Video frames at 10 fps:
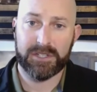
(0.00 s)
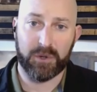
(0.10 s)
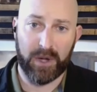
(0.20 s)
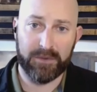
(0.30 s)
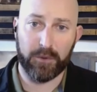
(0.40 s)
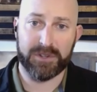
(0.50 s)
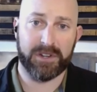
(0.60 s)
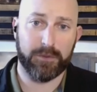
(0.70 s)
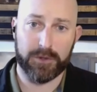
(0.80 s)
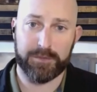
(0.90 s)
To Grand Forks
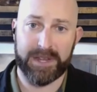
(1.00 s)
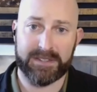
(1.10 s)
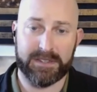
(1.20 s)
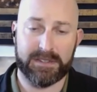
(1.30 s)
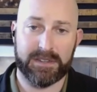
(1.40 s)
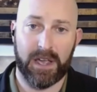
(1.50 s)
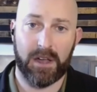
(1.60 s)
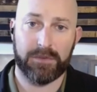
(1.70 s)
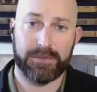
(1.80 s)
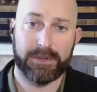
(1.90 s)
Air Force Base
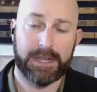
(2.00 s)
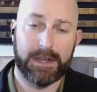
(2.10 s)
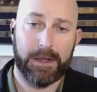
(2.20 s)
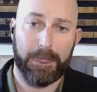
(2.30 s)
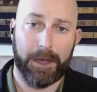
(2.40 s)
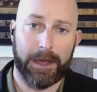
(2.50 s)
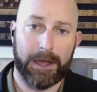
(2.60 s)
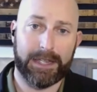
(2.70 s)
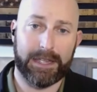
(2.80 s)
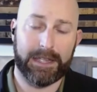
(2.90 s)
itself,
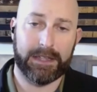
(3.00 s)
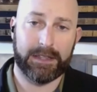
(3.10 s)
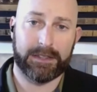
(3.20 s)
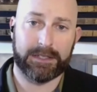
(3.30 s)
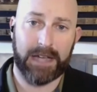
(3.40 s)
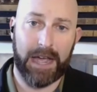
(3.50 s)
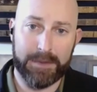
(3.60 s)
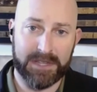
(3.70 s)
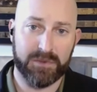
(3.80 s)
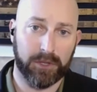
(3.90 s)
the
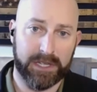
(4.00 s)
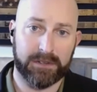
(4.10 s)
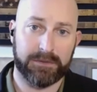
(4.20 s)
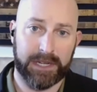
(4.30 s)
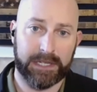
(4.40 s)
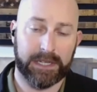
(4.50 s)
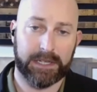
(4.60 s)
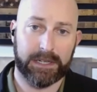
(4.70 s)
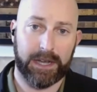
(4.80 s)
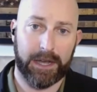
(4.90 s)
timing is really convenient.